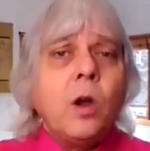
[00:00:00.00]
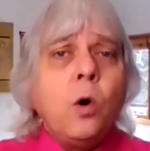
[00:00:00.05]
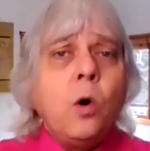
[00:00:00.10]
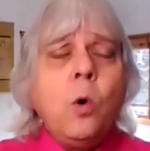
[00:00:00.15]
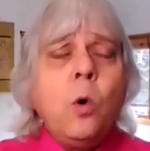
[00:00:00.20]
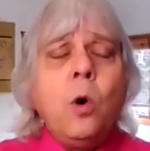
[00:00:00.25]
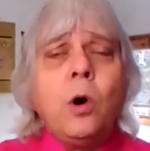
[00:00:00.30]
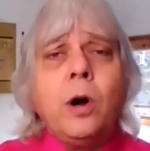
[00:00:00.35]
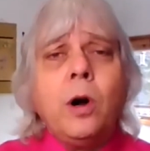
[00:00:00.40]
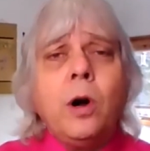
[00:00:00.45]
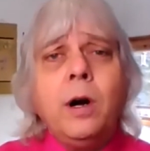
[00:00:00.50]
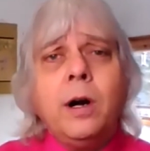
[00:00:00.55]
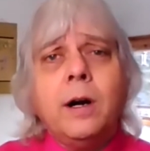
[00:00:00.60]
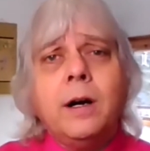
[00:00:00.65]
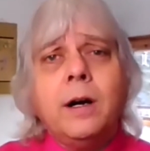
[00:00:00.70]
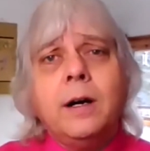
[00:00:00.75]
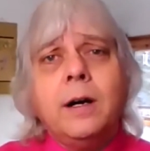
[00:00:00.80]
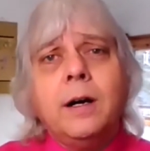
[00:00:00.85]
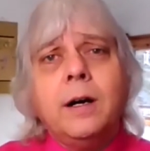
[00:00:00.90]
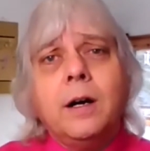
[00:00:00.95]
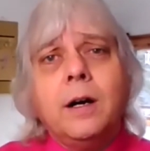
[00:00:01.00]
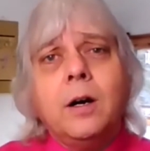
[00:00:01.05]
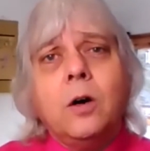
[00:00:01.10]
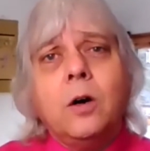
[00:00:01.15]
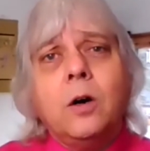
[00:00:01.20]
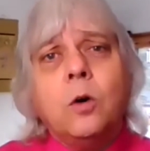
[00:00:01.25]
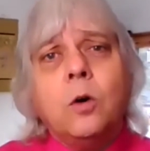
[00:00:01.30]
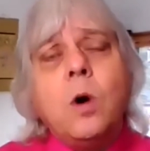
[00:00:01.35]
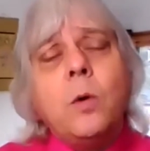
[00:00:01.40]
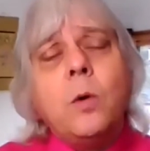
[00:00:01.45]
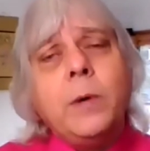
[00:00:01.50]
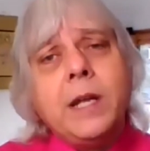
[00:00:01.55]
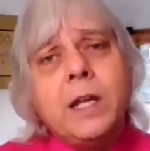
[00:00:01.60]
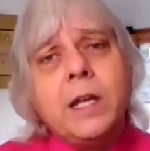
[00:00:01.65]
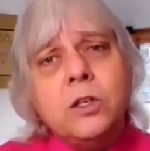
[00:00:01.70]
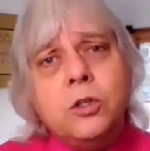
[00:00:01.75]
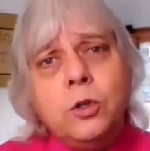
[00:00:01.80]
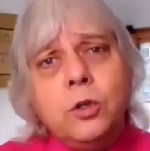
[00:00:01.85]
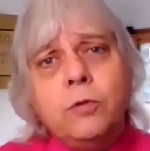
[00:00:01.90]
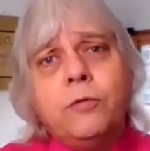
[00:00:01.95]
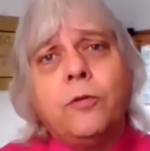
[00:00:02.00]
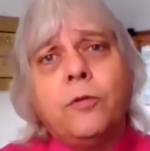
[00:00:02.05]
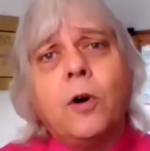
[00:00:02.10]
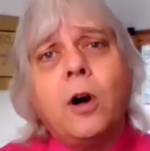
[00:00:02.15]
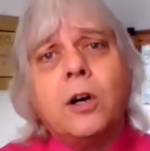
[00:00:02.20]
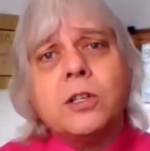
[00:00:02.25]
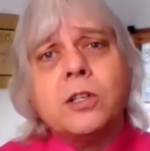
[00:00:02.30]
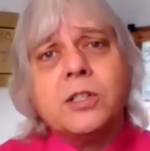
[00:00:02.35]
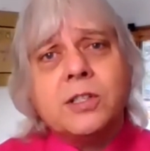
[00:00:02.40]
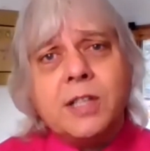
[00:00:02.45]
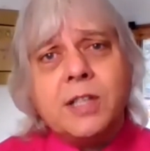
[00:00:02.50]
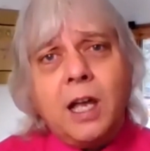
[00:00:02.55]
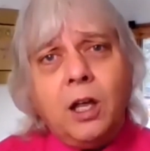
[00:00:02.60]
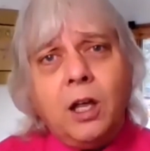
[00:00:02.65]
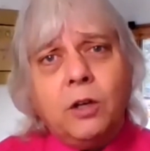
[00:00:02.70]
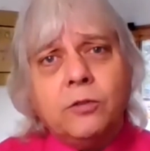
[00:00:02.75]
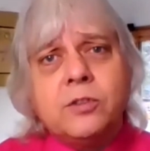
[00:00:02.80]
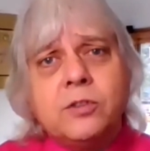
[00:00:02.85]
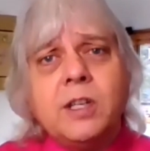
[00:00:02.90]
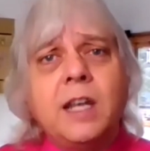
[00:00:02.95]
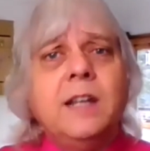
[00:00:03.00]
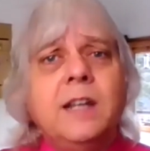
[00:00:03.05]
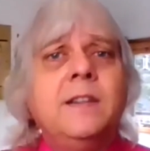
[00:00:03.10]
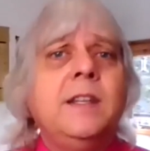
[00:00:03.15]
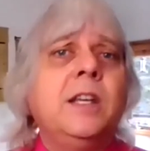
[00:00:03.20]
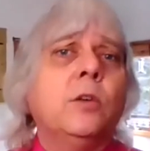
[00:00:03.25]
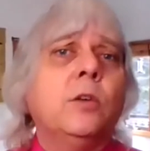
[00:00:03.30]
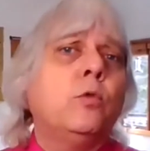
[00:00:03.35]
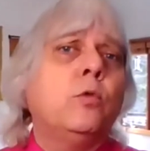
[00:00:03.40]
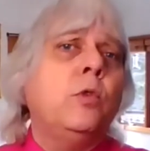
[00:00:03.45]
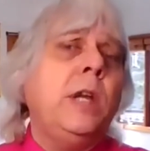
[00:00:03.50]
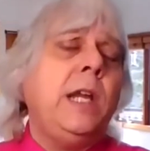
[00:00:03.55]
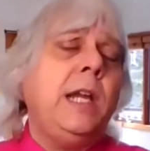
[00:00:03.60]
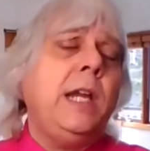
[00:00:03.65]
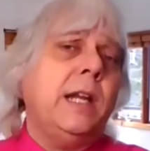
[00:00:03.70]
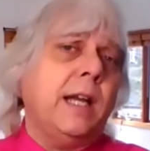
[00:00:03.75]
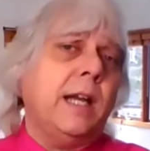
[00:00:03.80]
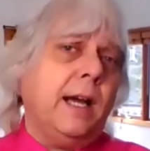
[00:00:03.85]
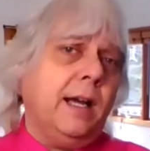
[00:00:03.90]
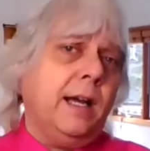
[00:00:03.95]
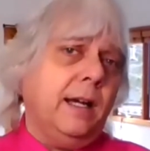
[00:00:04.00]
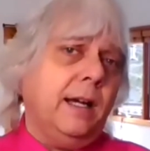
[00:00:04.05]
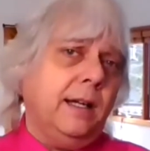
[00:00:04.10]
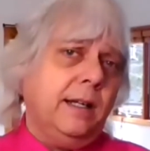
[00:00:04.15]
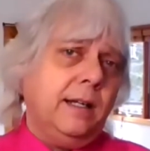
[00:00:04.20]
or what we can do for ourselves in the arena